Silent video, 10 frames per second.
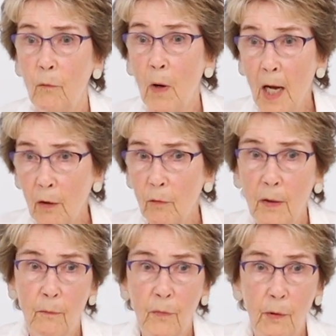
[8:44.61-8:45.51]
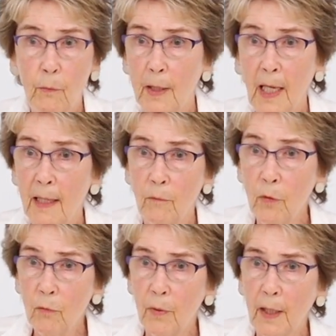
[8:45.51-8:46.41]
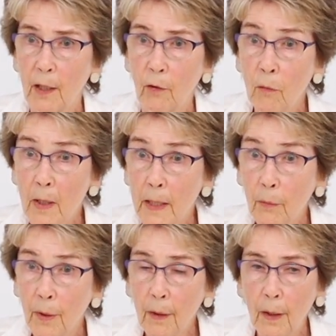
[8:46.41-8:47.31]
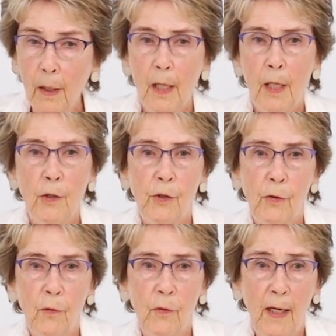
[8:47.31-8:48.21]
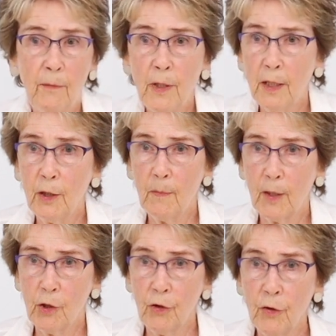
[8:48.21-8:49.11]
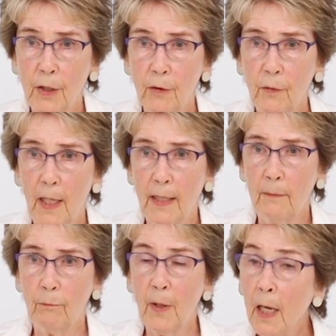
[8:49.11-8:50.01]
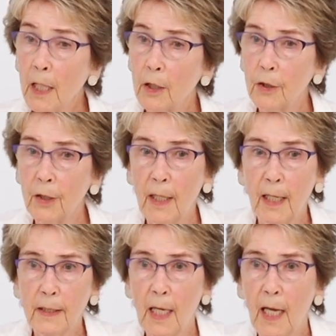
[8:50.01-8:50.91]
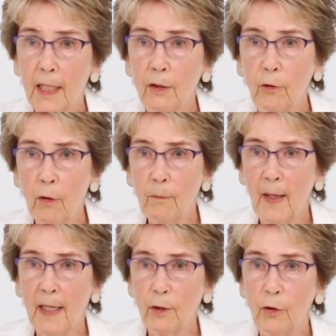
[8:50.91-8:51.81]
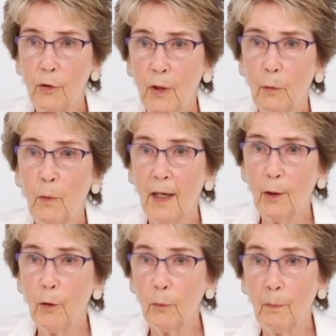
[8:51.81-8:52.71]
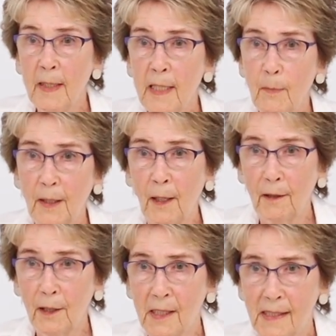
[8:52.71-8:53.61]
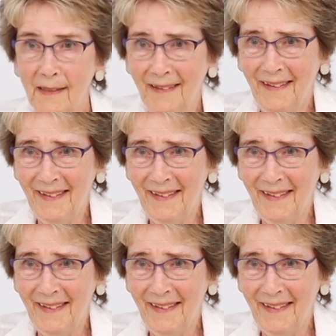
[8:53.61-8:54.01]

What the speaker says: wow, we can't move, we can't go anywhere. So I went into my studio, and prior to that I had gone back to doing what I called mini McCullochs.